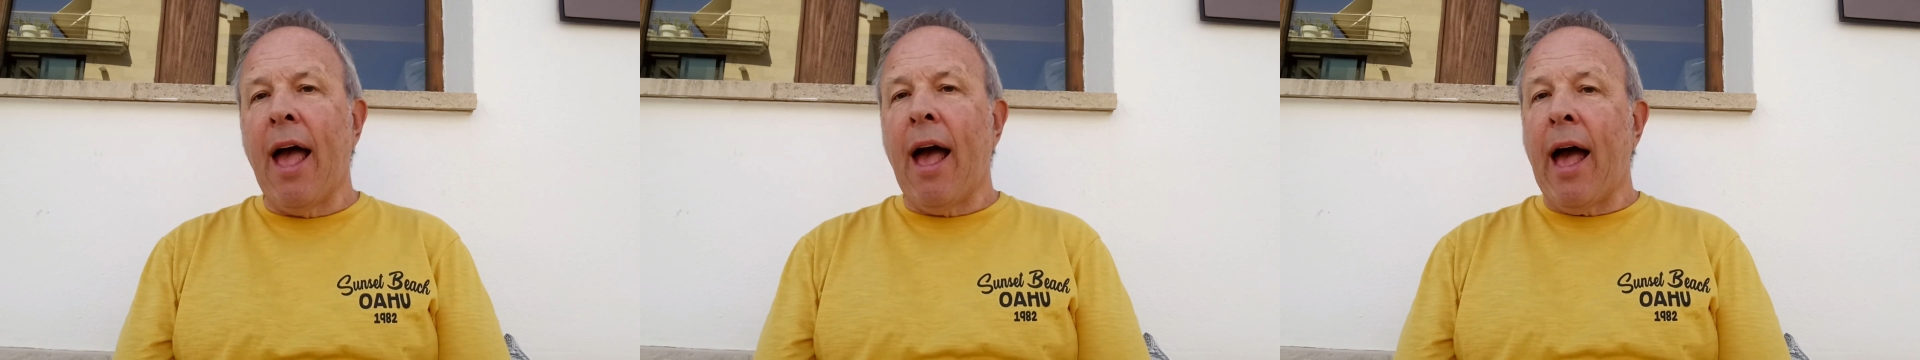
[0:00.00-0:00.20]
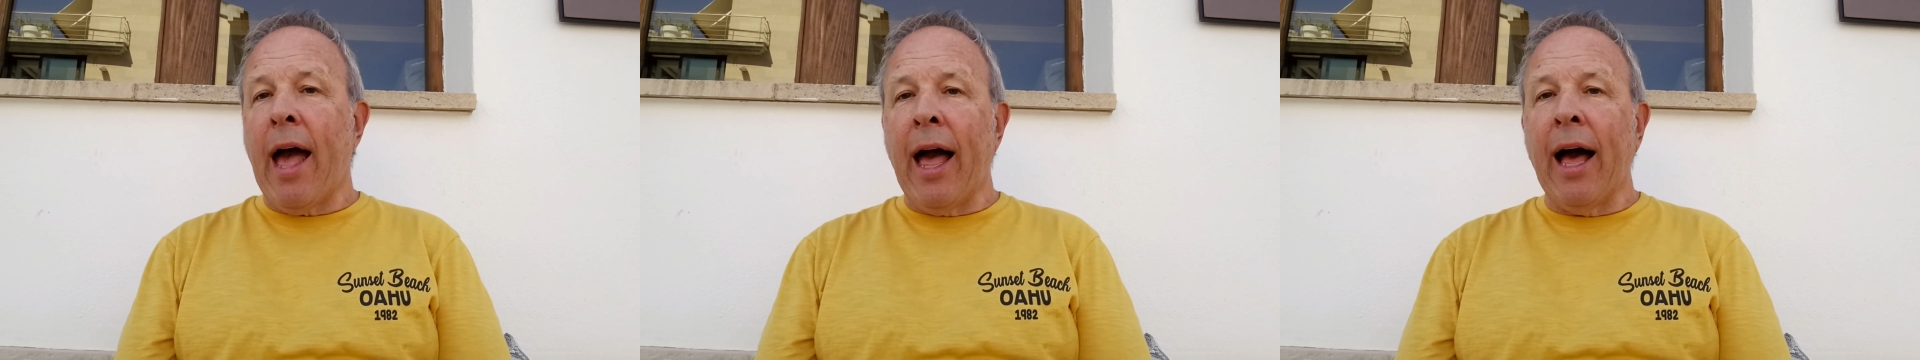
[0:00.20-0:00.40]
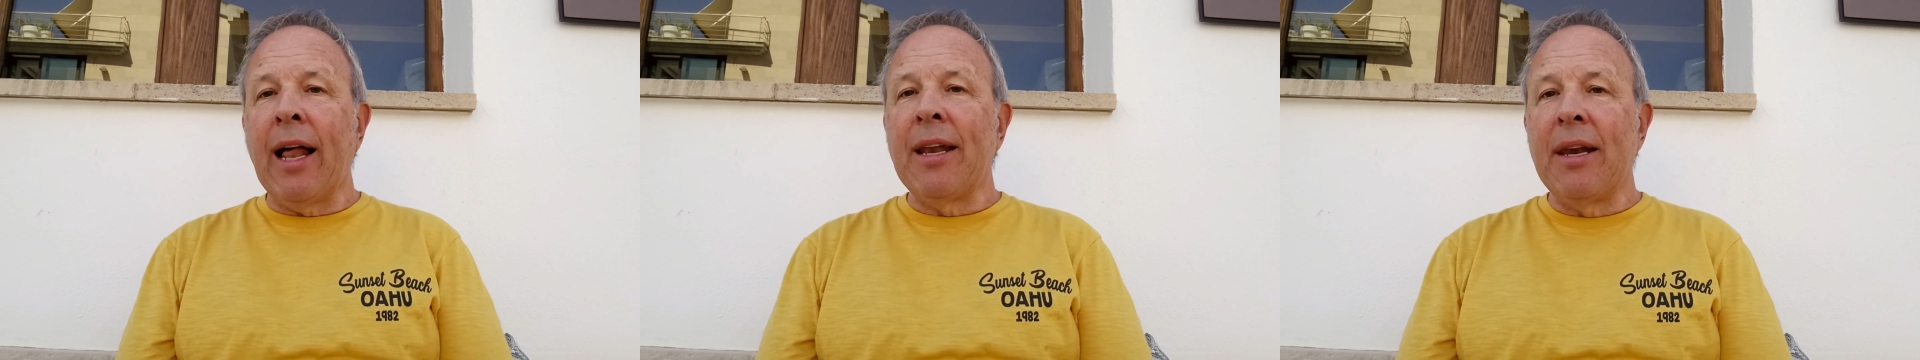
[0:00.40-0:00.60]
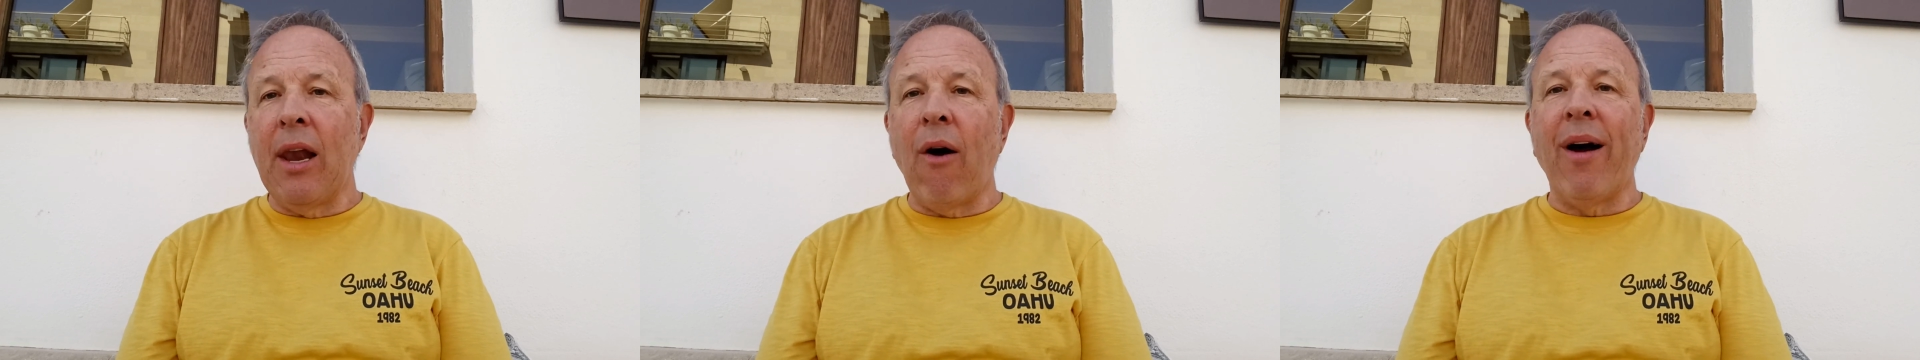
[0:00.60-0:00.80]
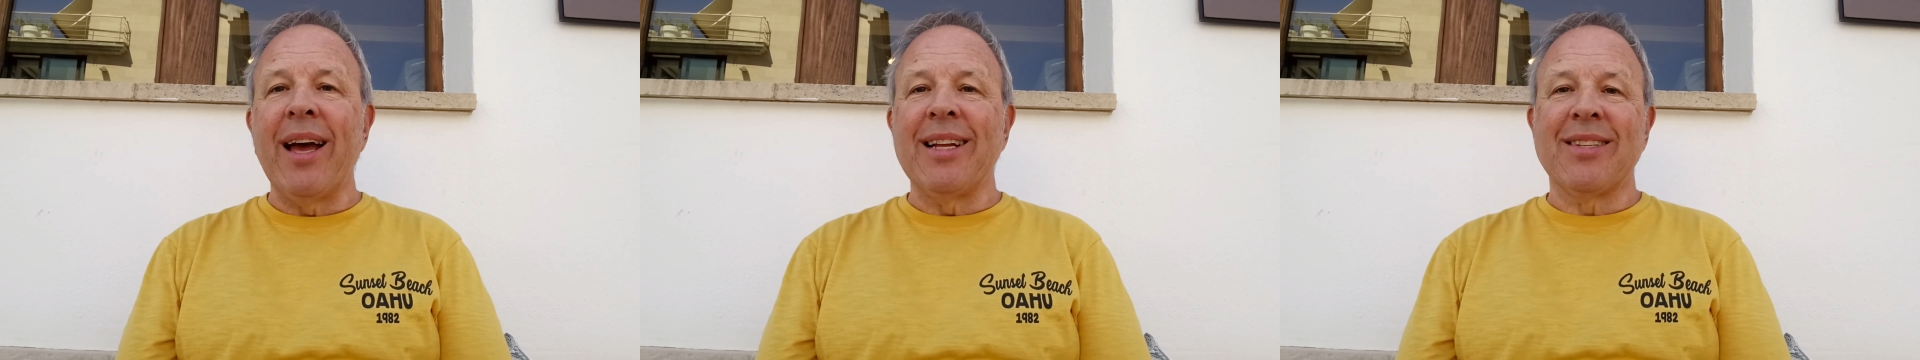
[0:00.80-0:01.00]
How
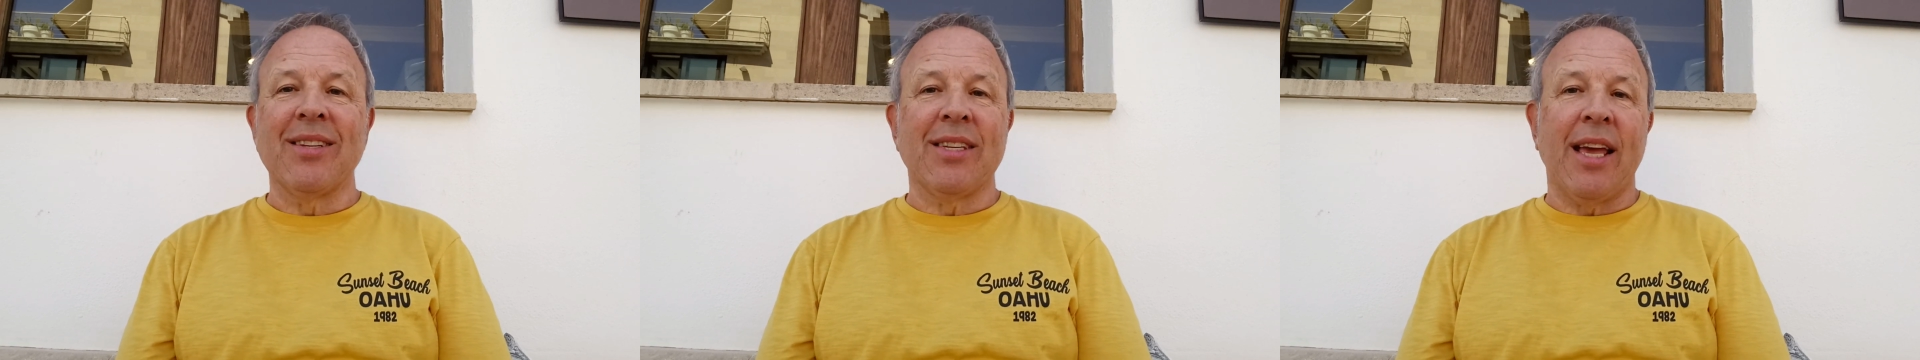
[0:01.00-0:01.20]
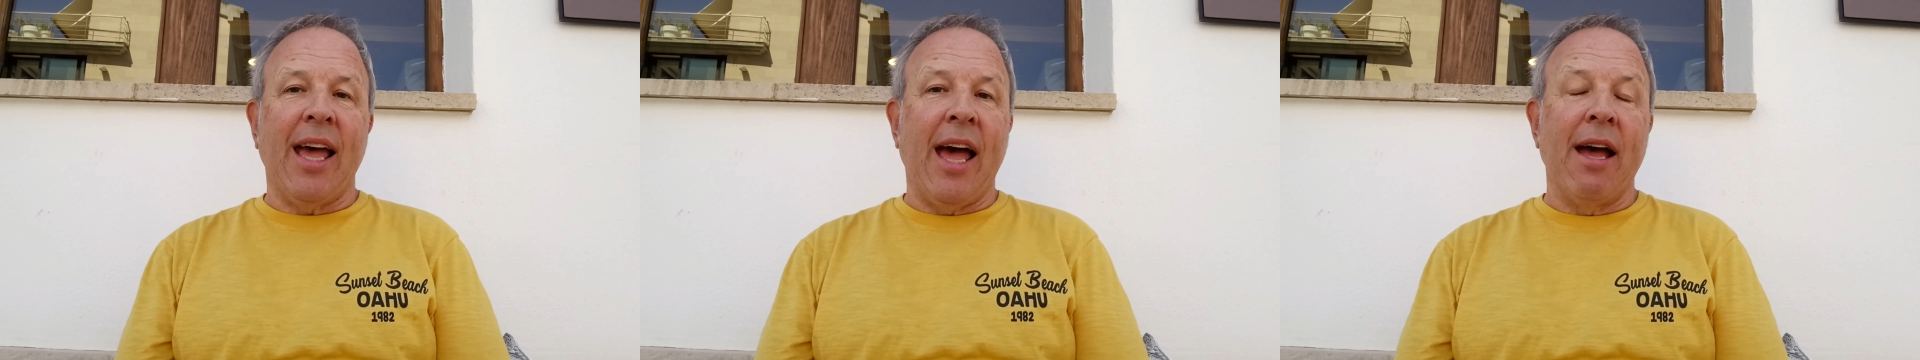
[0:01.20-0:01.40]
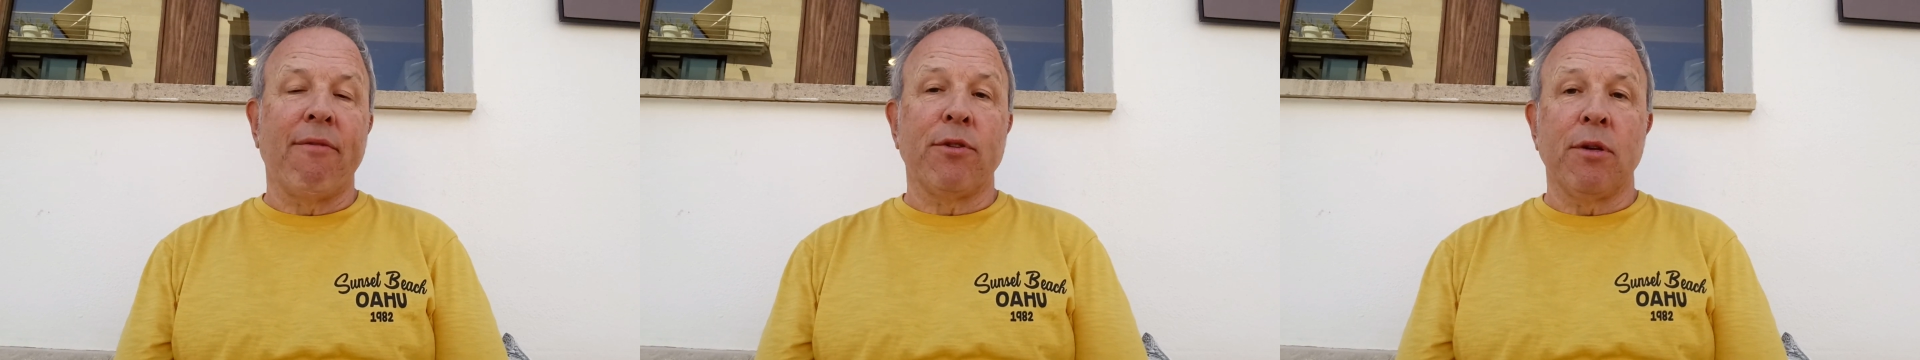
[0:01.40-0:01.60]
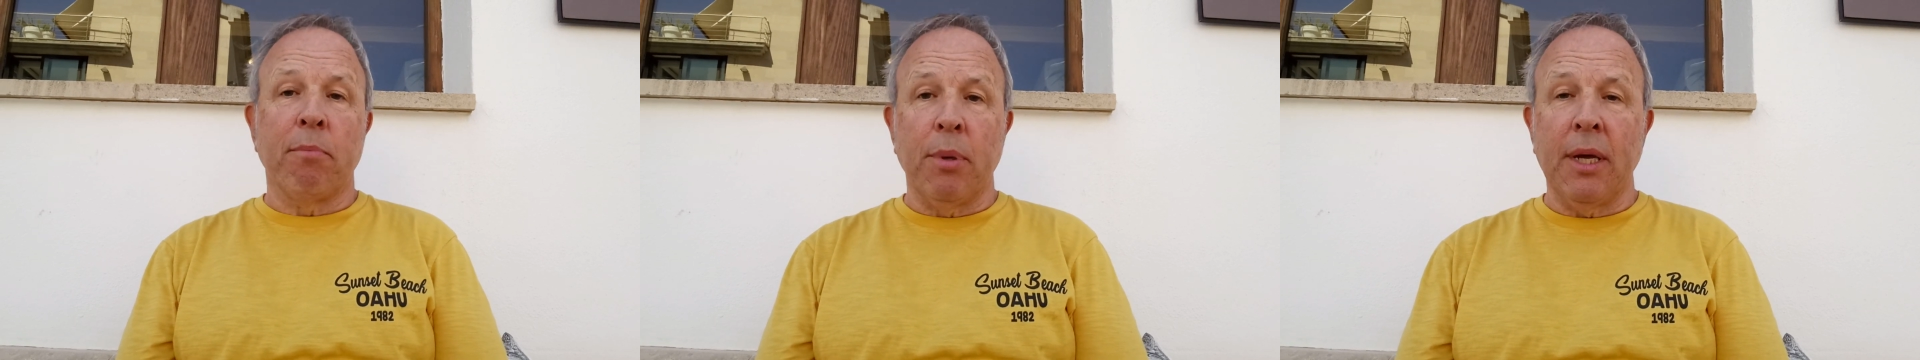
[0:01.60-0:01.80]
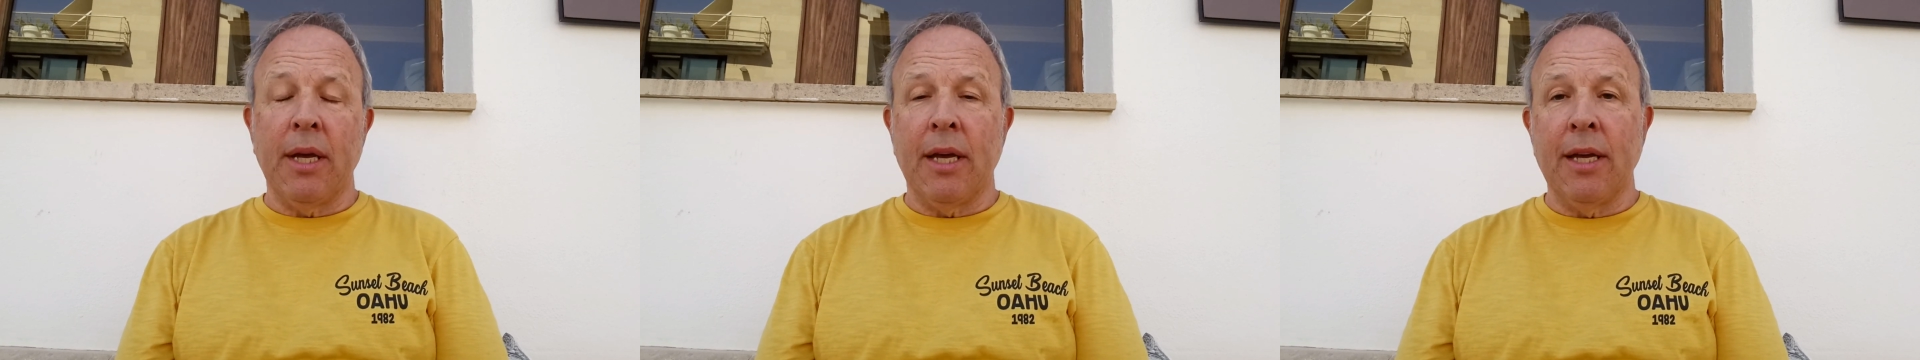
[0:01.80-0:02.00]
light does it have to
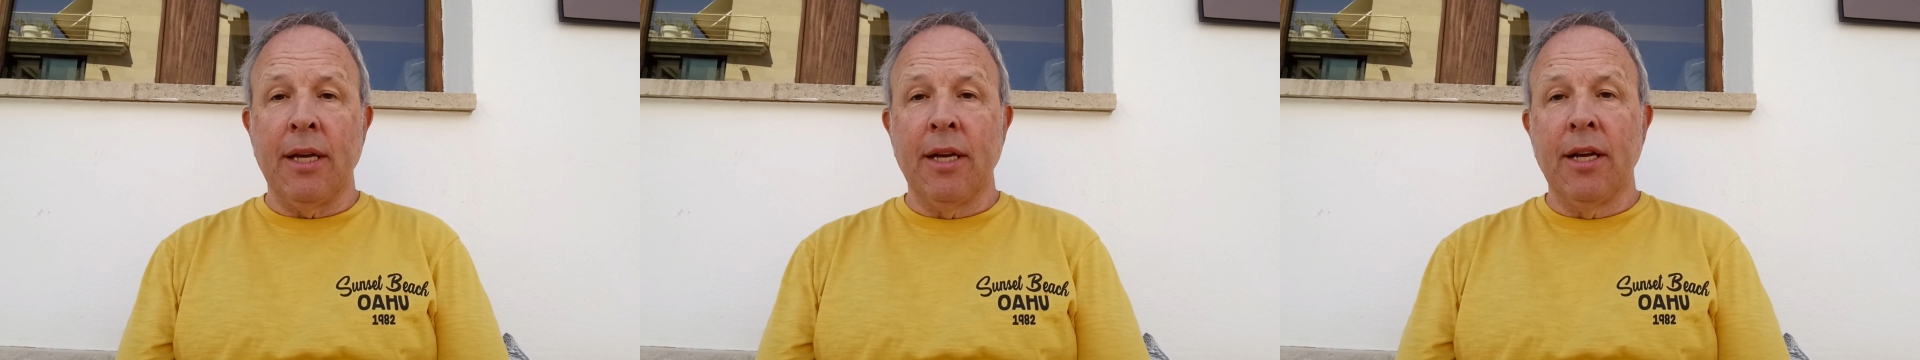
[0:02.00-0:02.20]
be